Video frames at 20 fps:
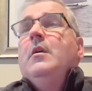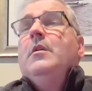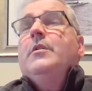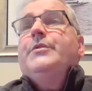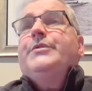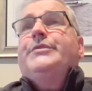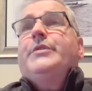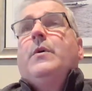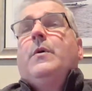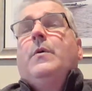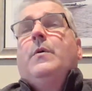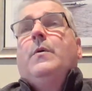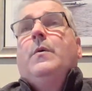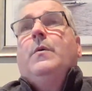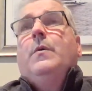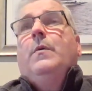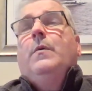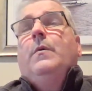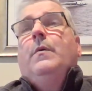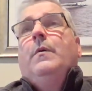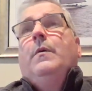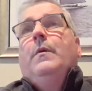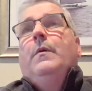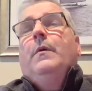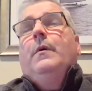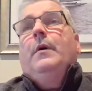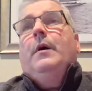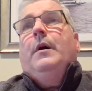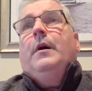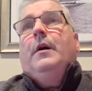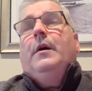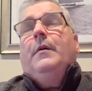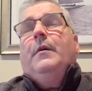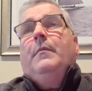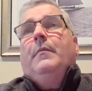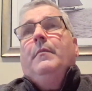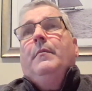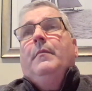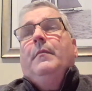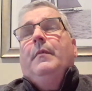So
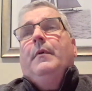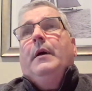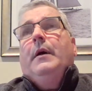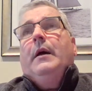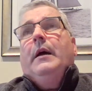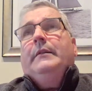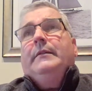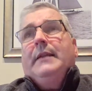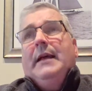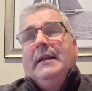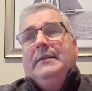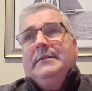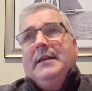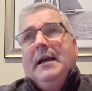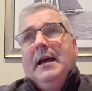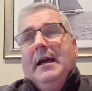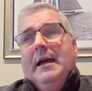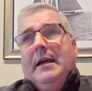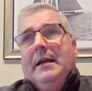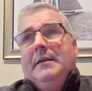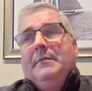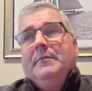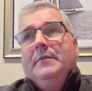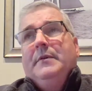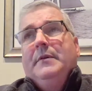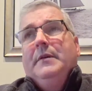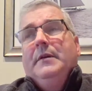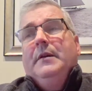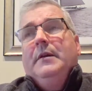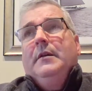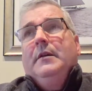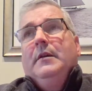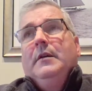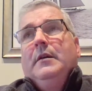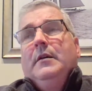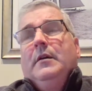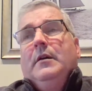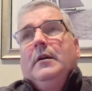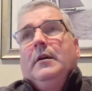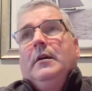um, at that time,
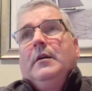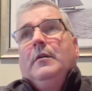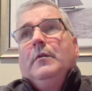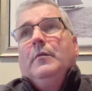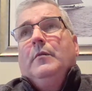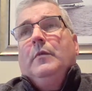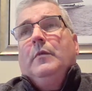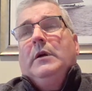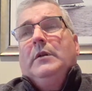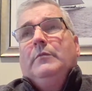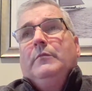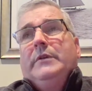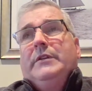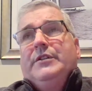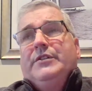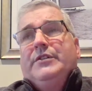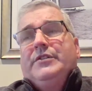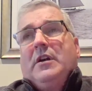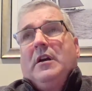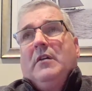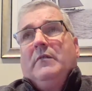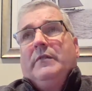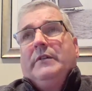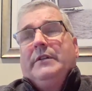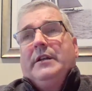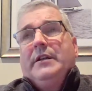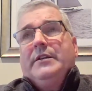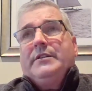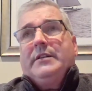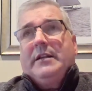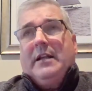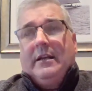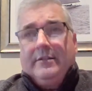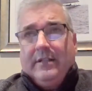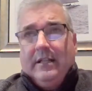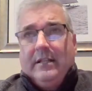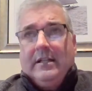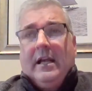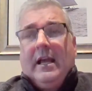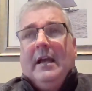uh, when we discovered this, and I
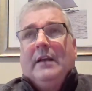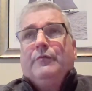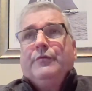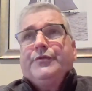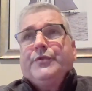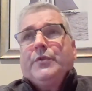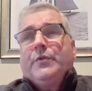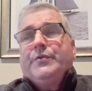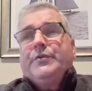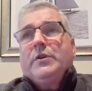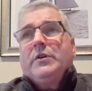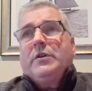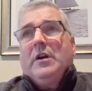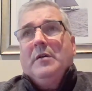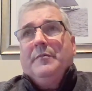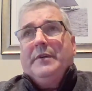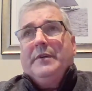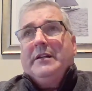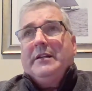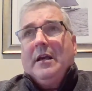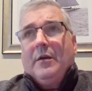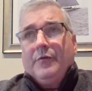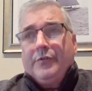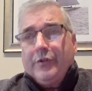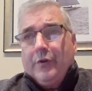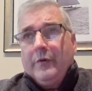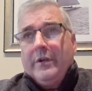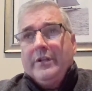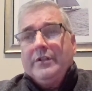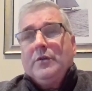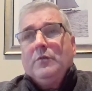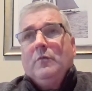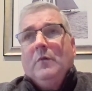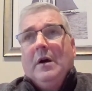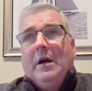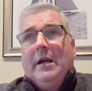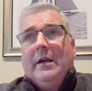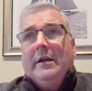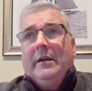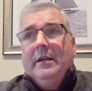said I had sourced your company, that was the reason
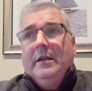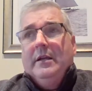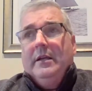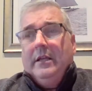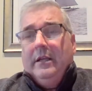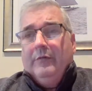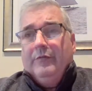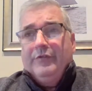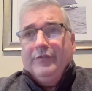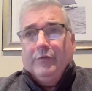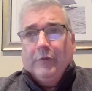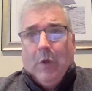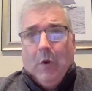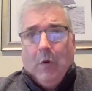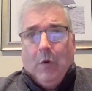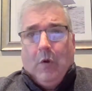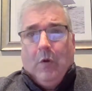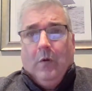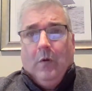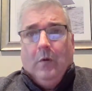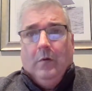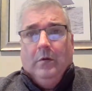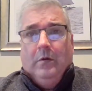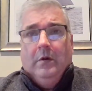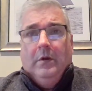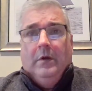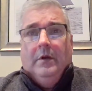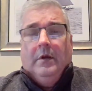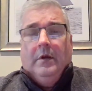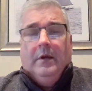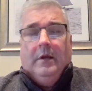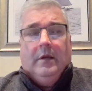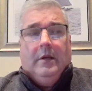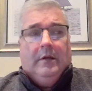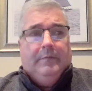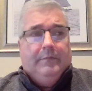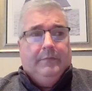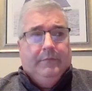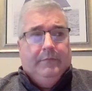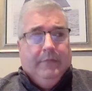why it was local.
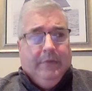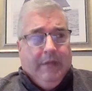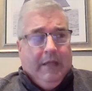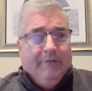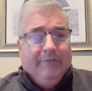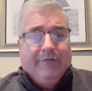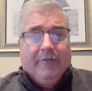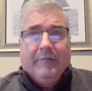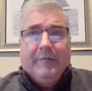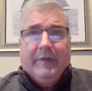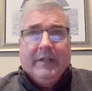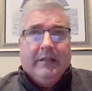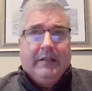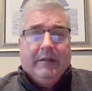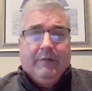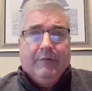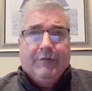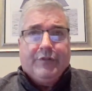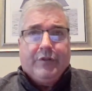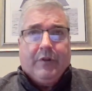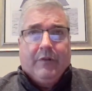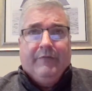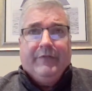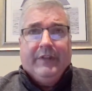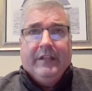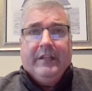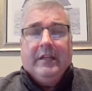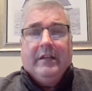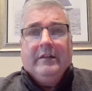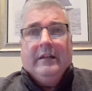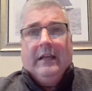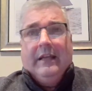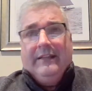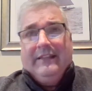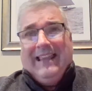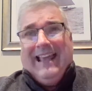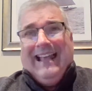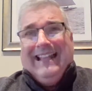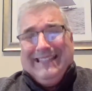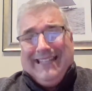Um, and for me, it was convenient
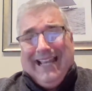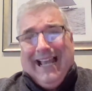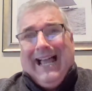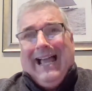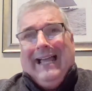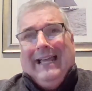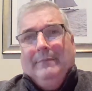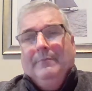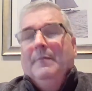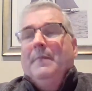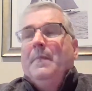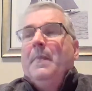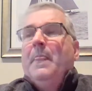at that time.